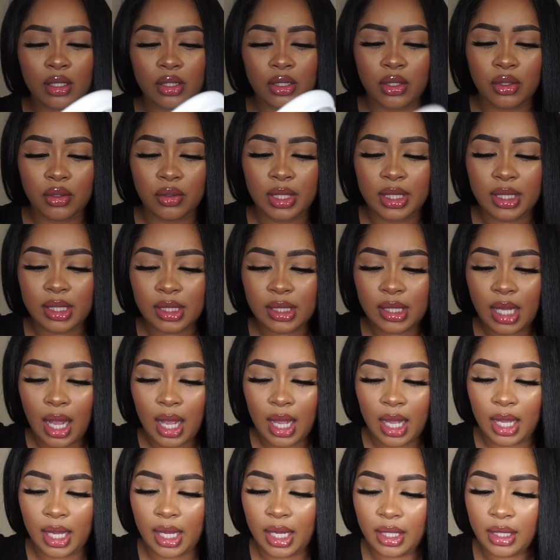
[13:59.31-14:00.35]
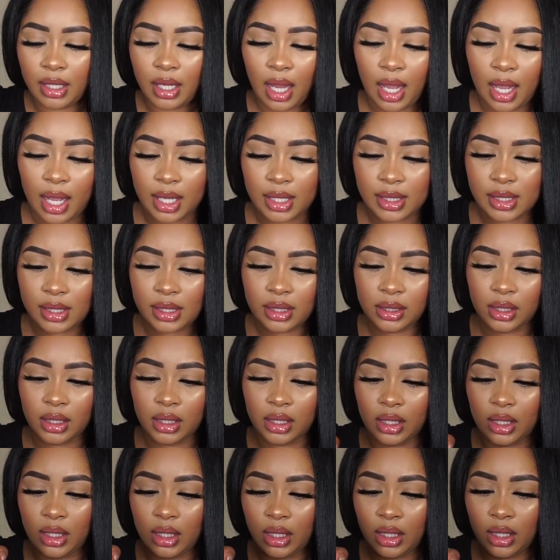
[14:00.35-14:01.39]
So inside has
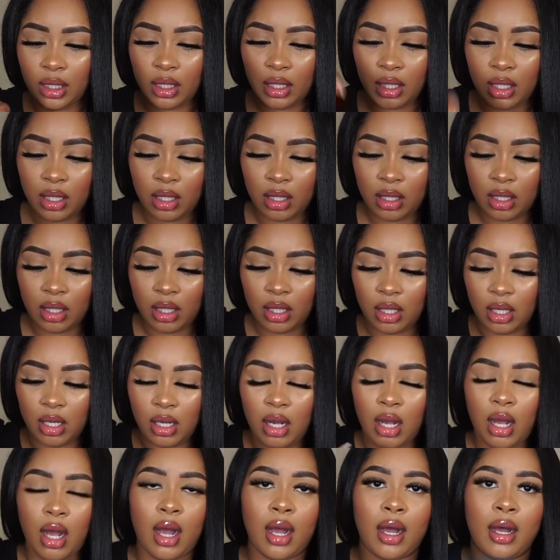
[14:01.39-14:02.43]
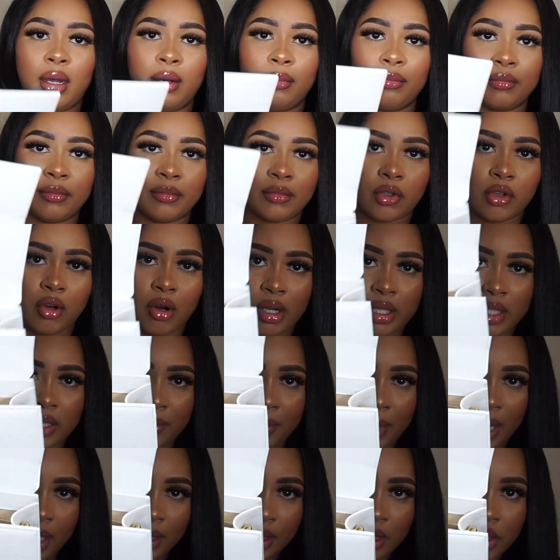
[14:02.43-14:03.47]
the
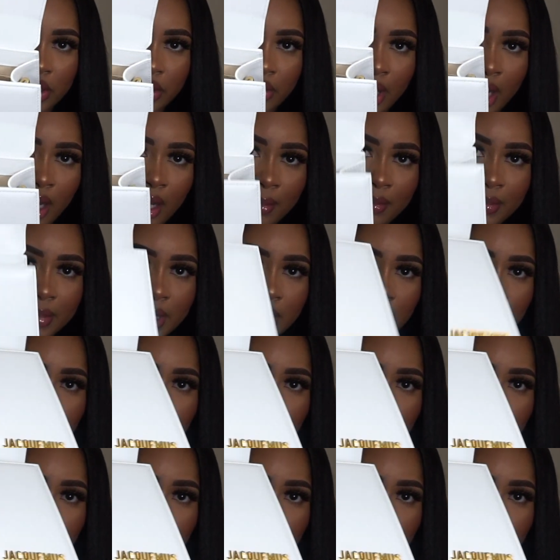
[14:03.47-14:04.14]
crossbody straps